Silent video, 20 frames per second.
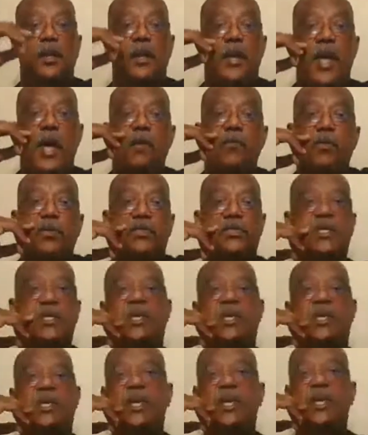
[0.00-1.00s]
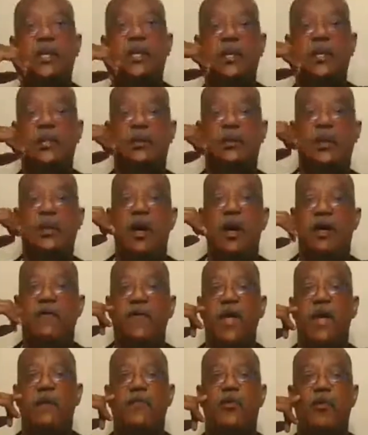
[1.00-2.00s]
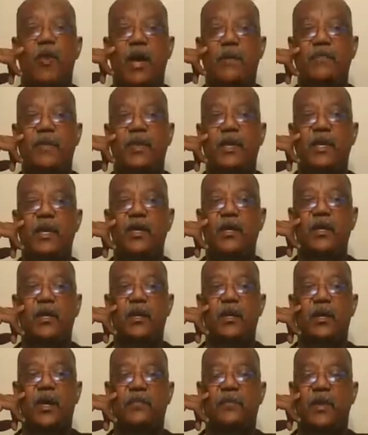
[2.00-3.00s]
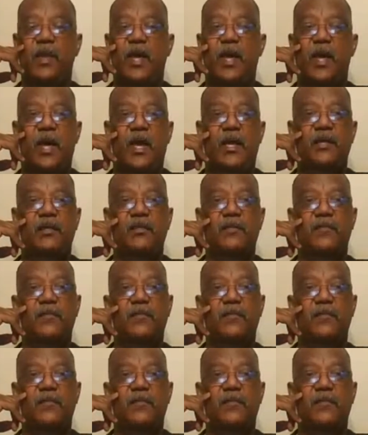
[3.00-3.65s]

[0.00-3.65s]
How was the law of Hammurabi applied?